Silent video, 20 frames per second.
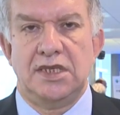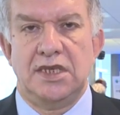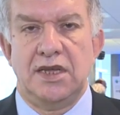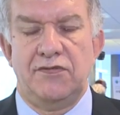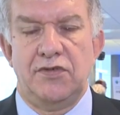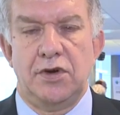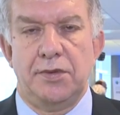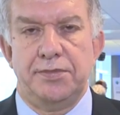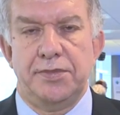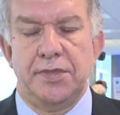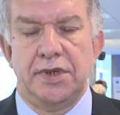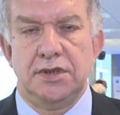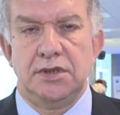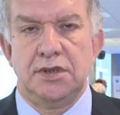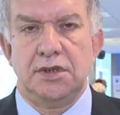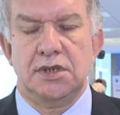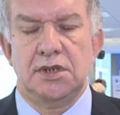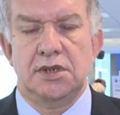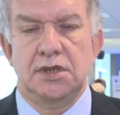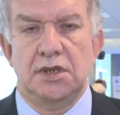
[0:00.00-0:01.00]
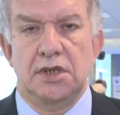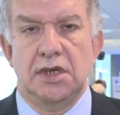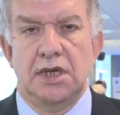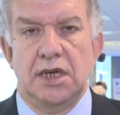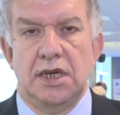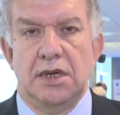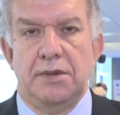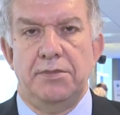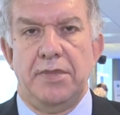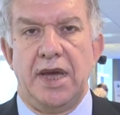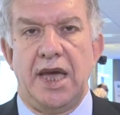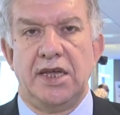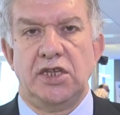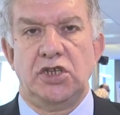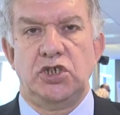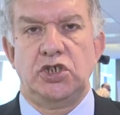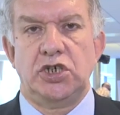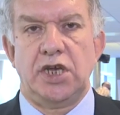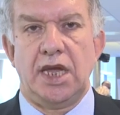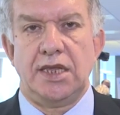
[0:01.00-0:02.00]
development by
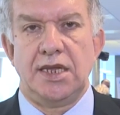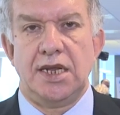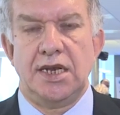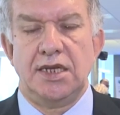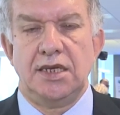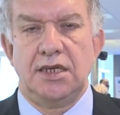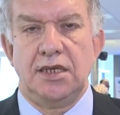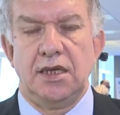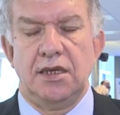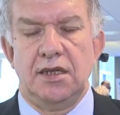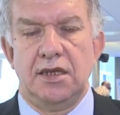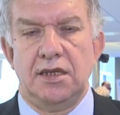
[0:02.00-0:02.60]
channeling